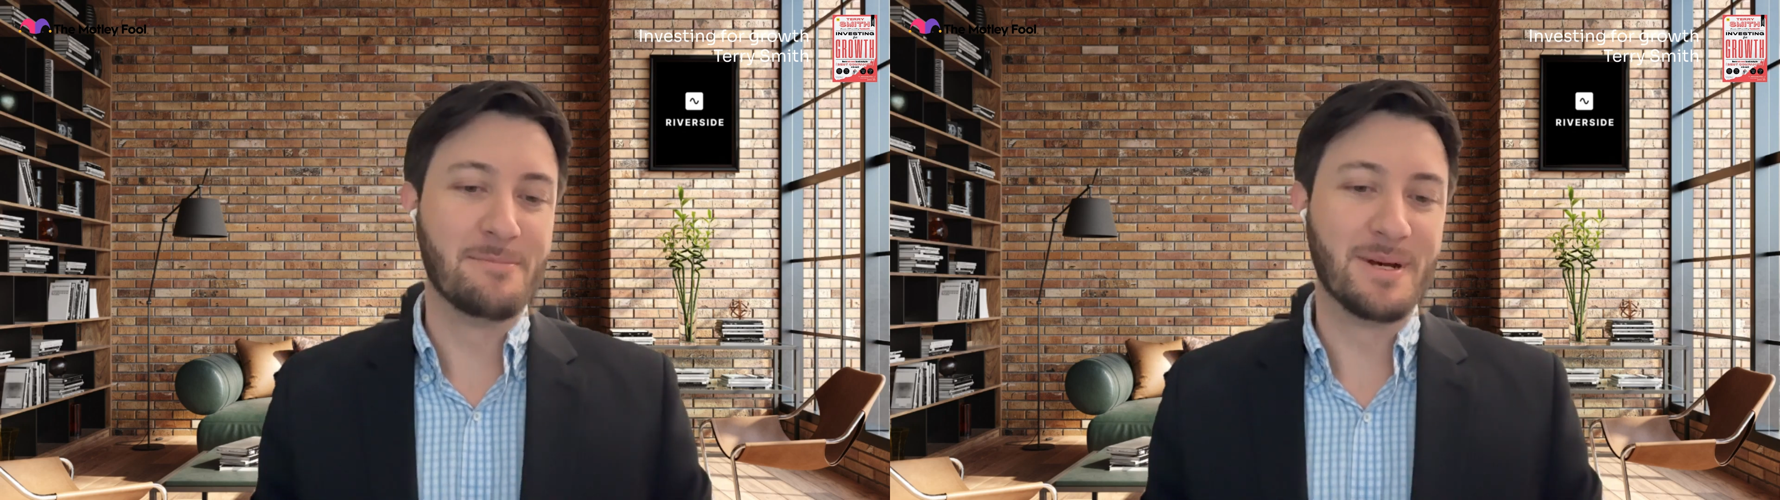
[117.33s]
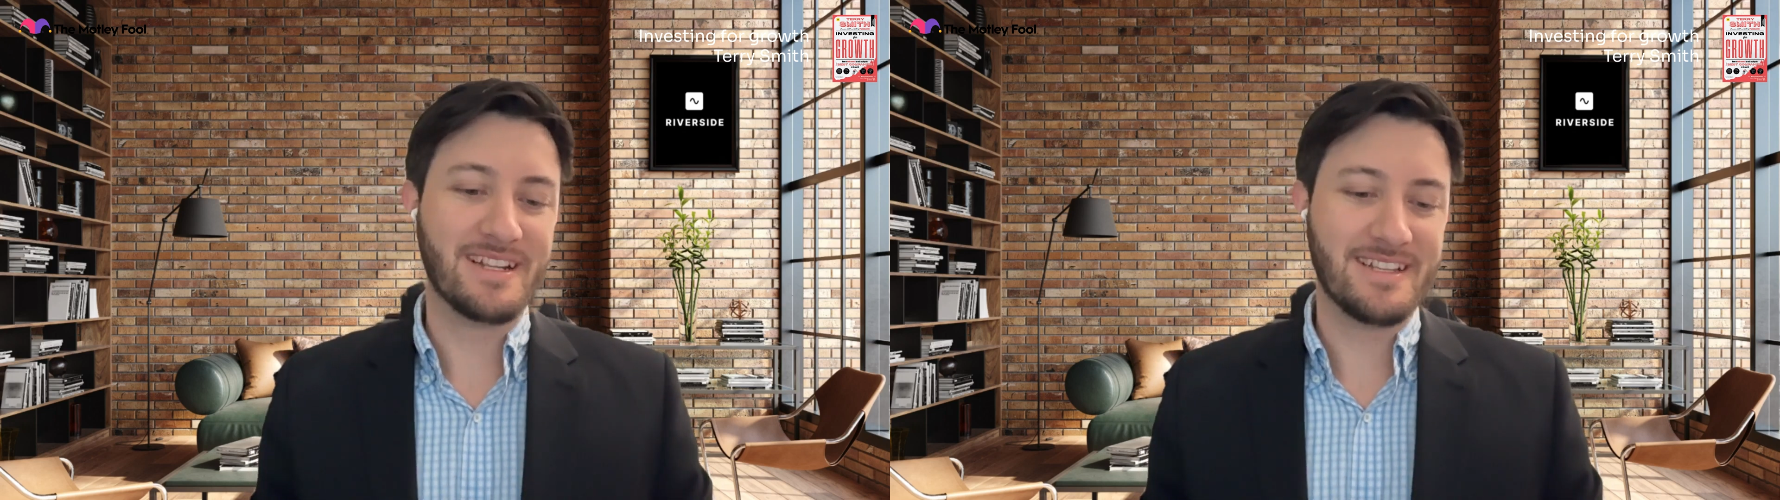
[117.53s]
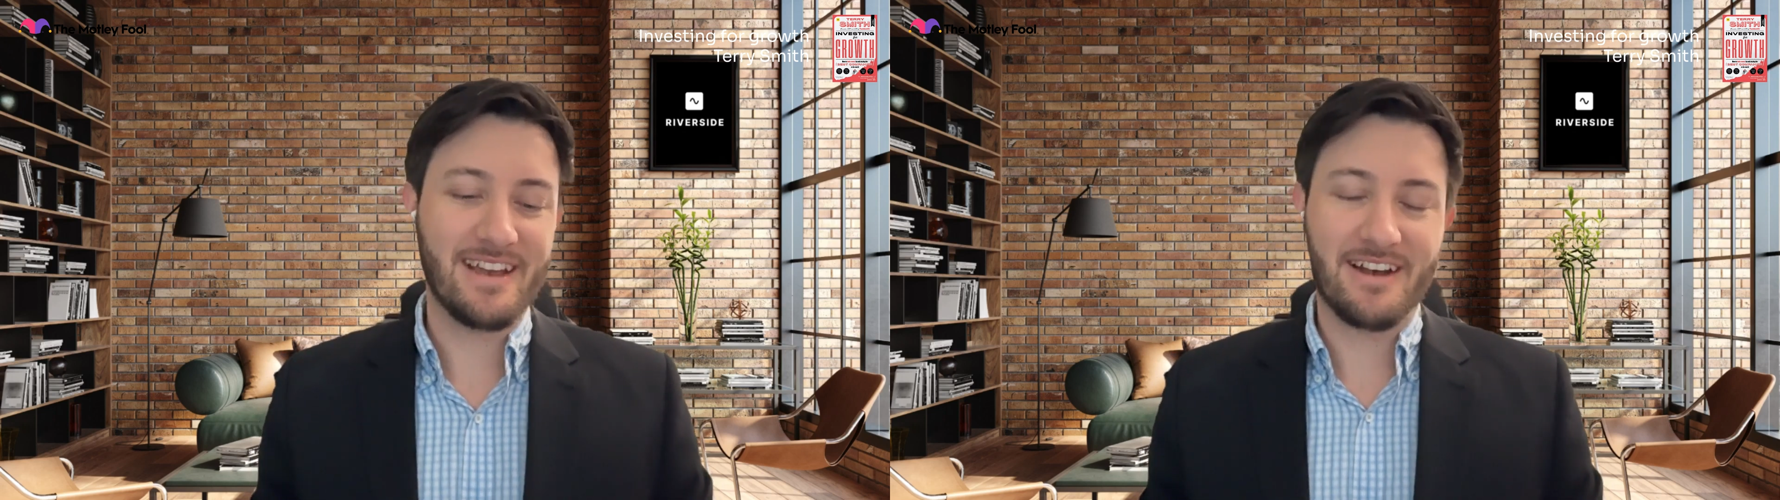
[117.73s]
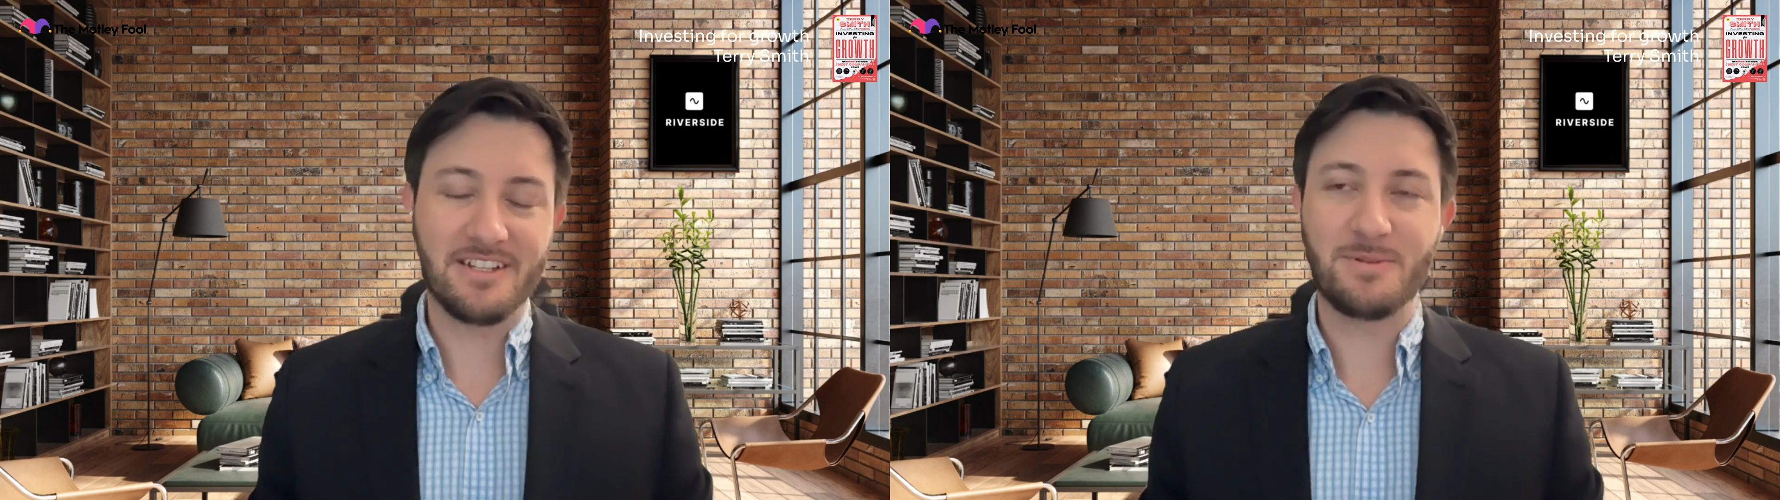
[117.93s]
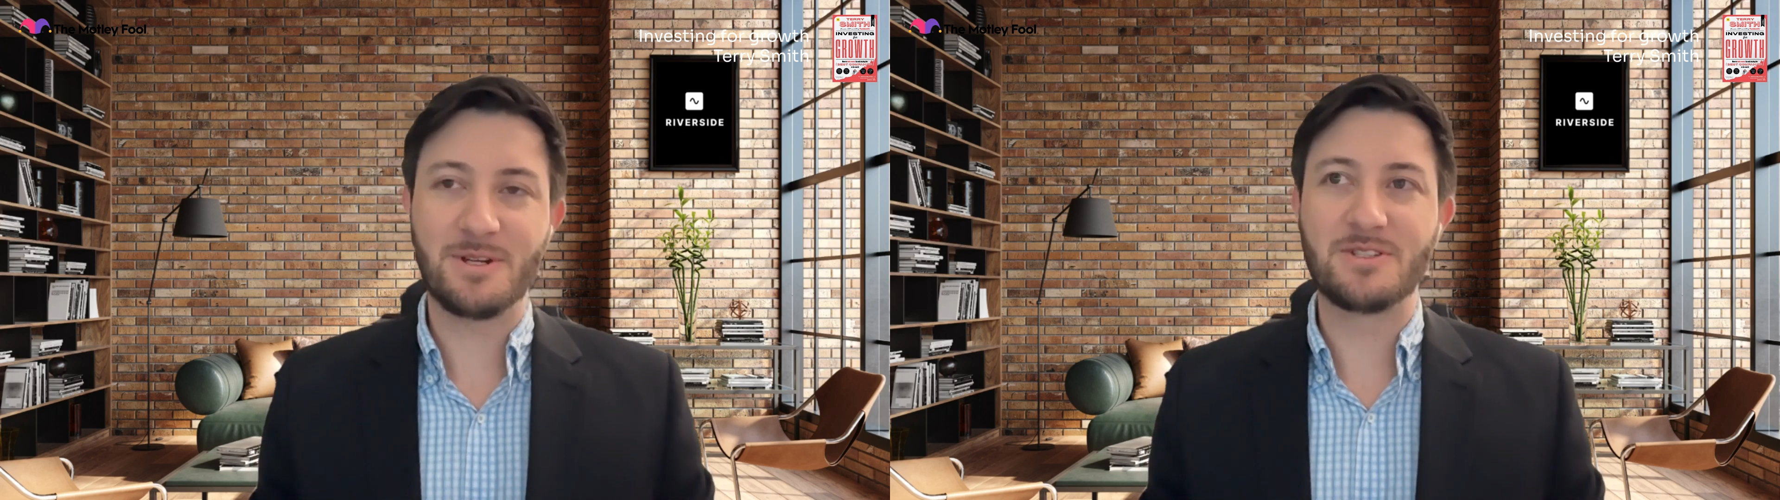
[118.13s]
But yeah, I
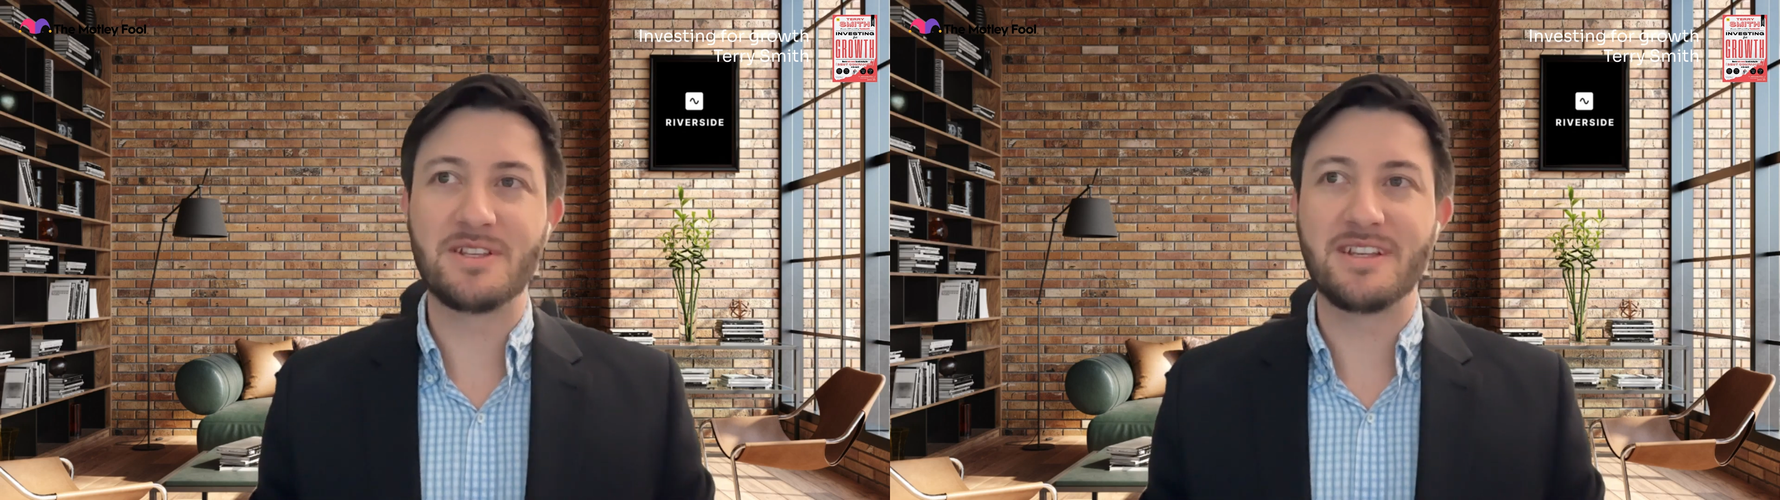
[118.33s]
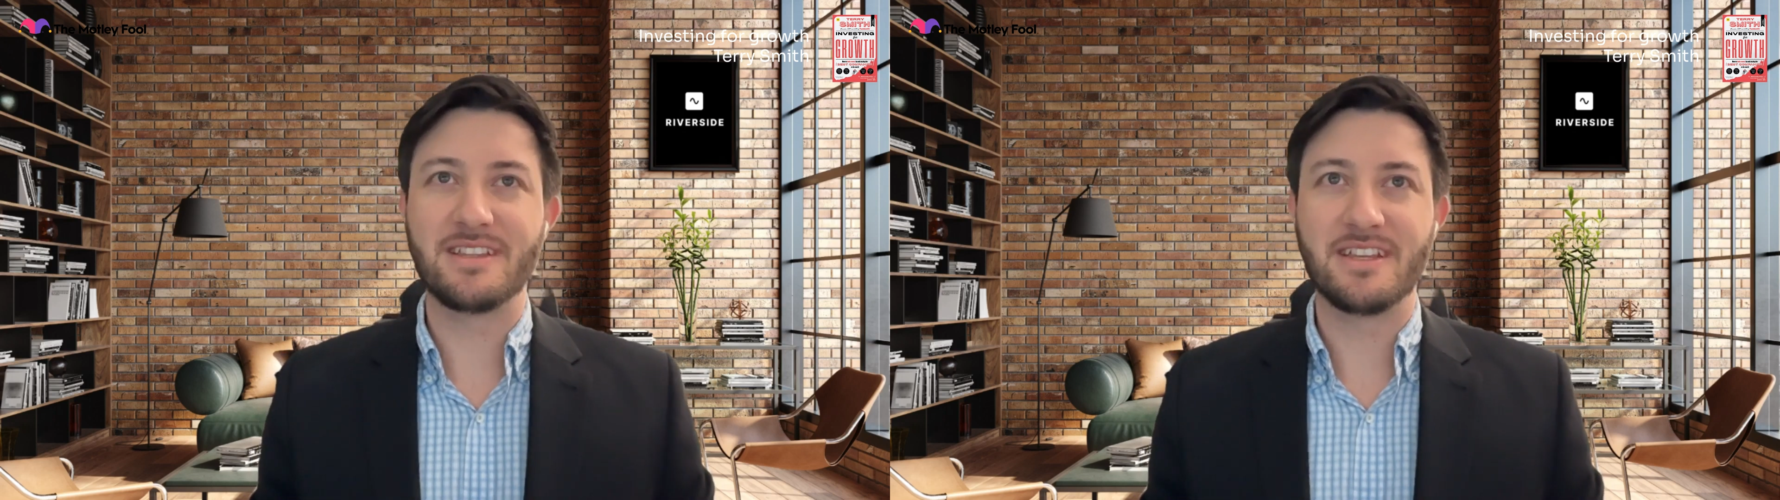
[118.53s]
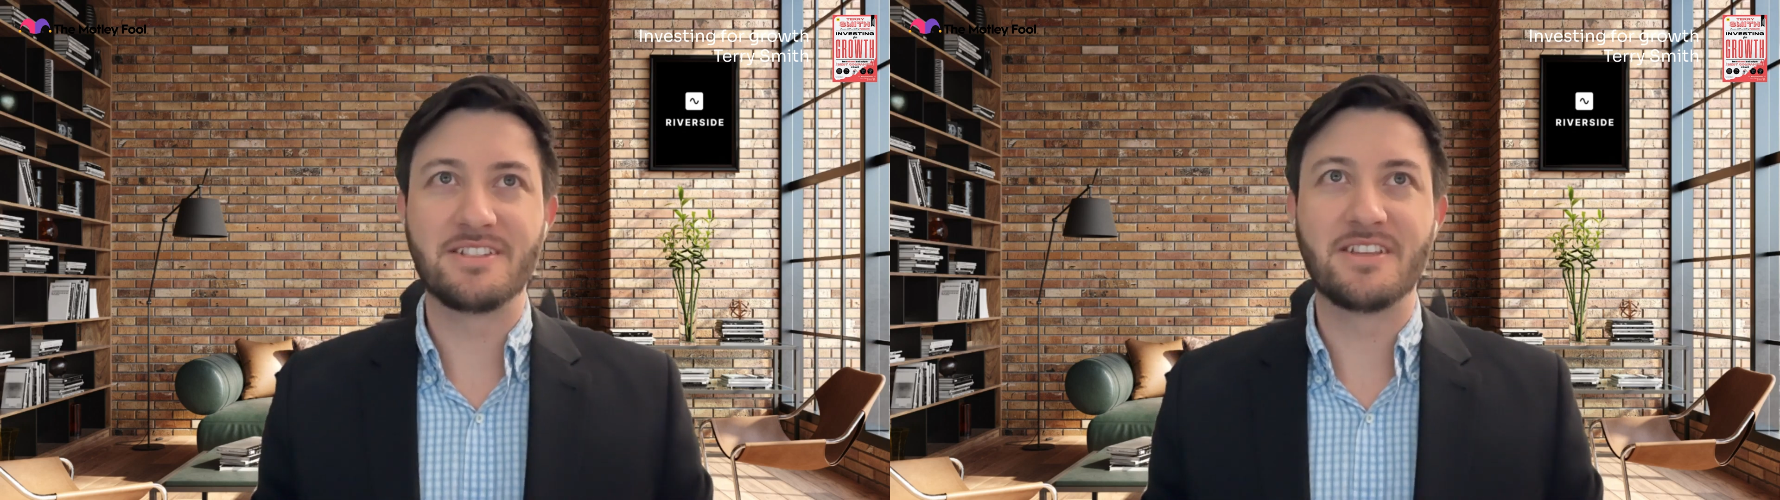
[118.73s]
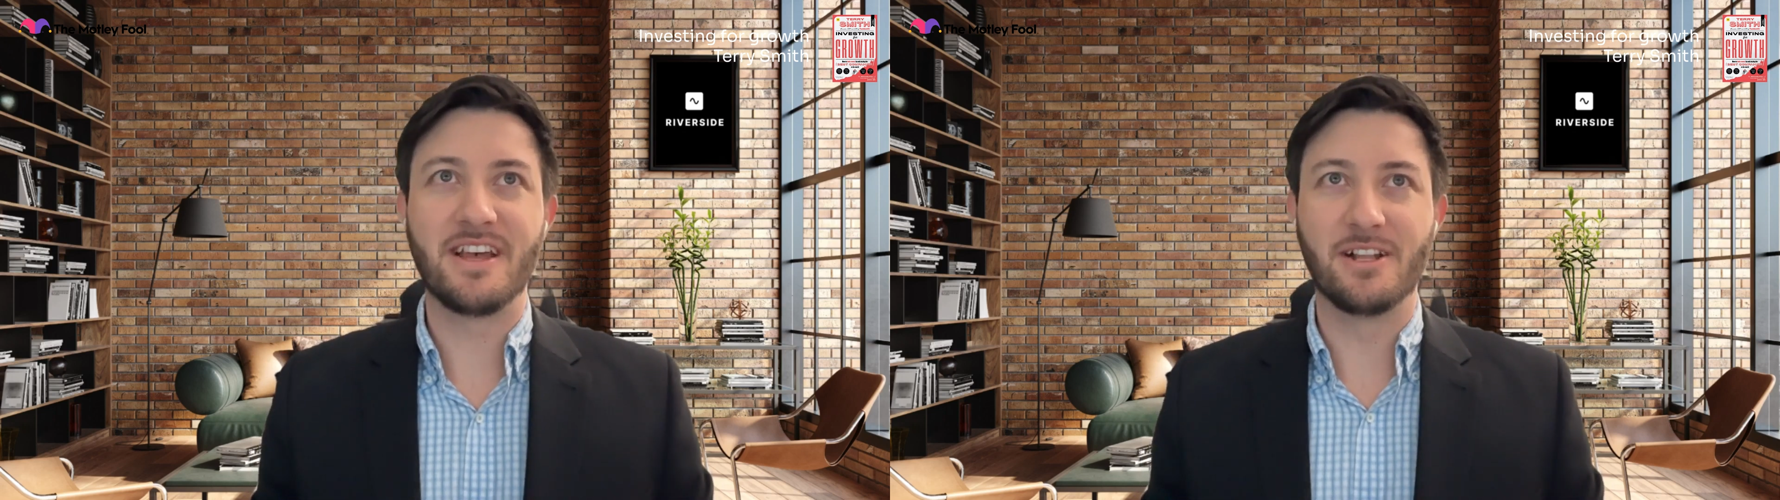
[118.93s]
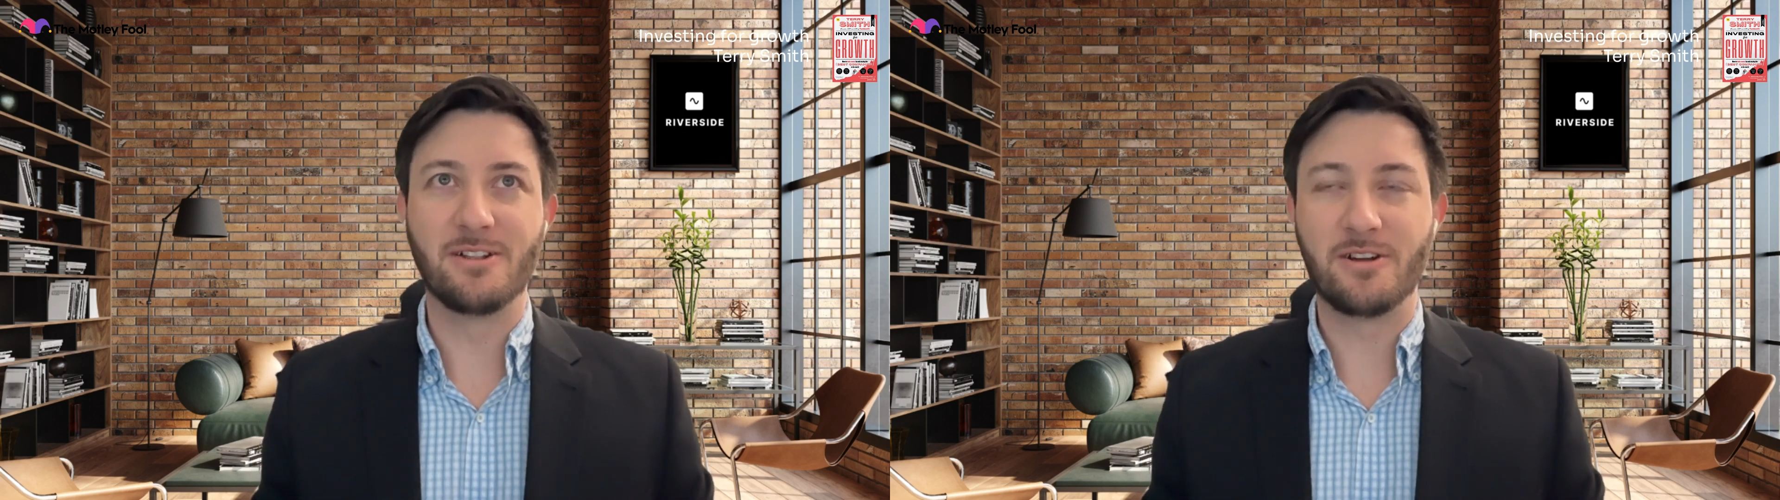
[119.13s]
suppose there's
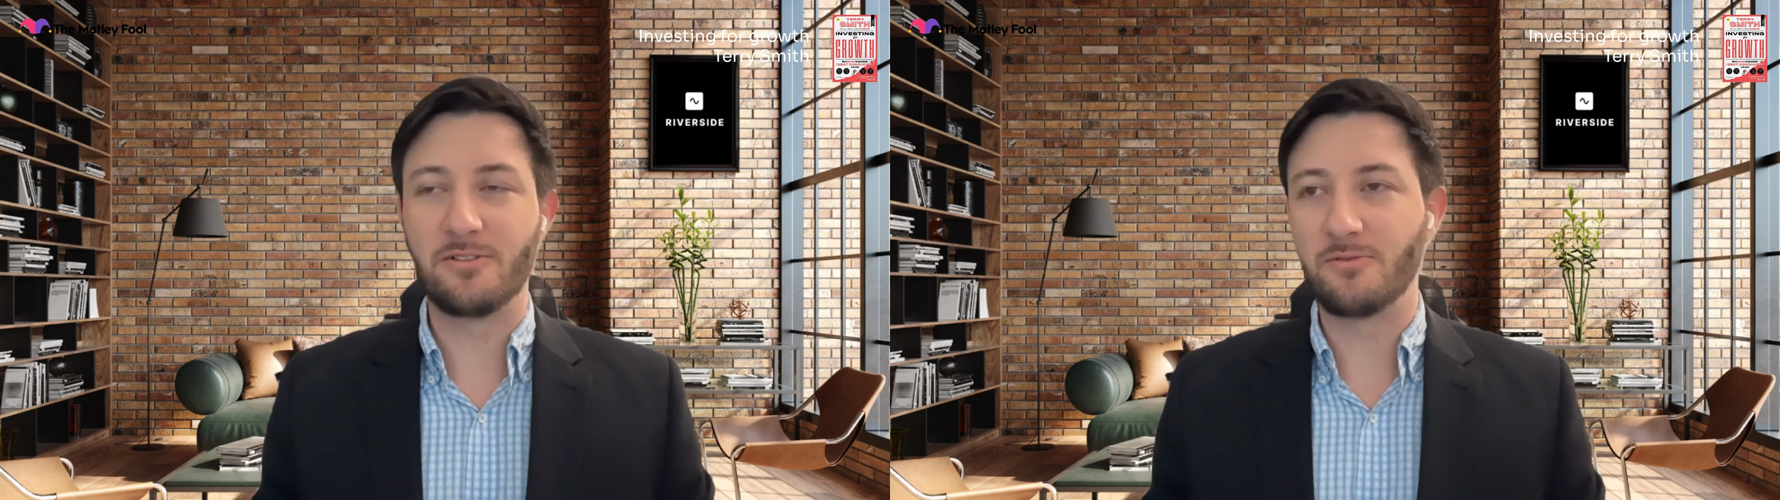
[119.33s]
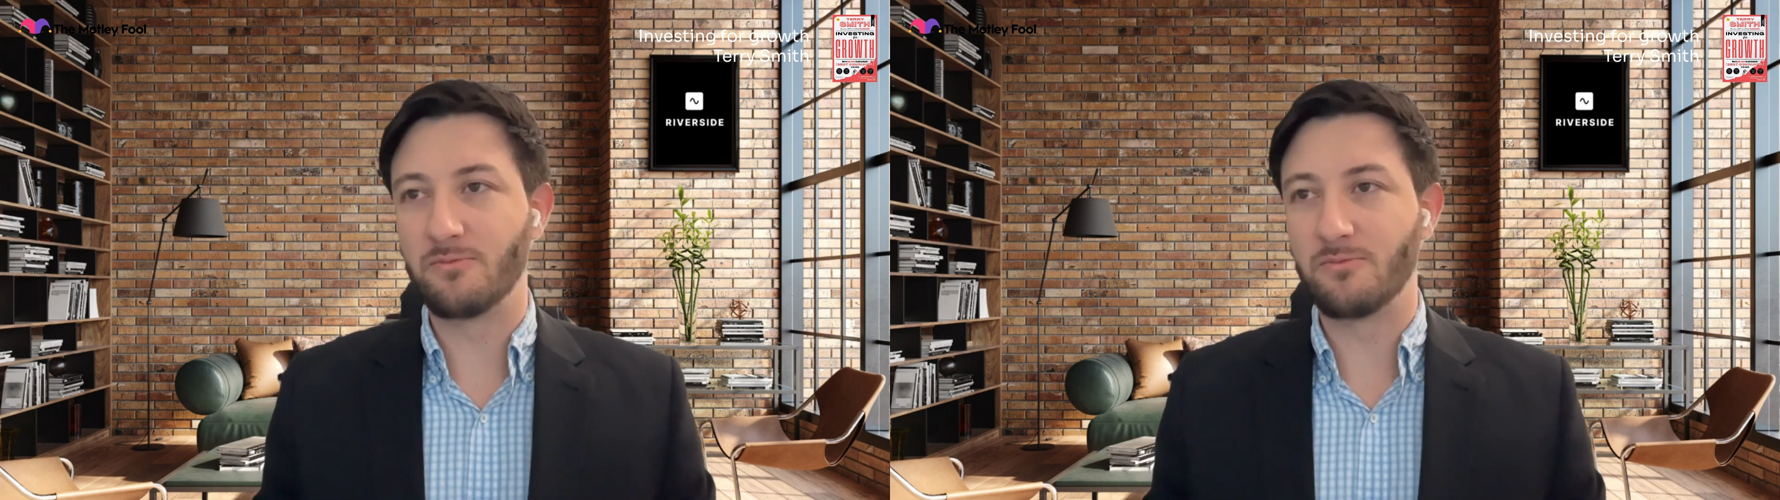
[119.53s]
a lot of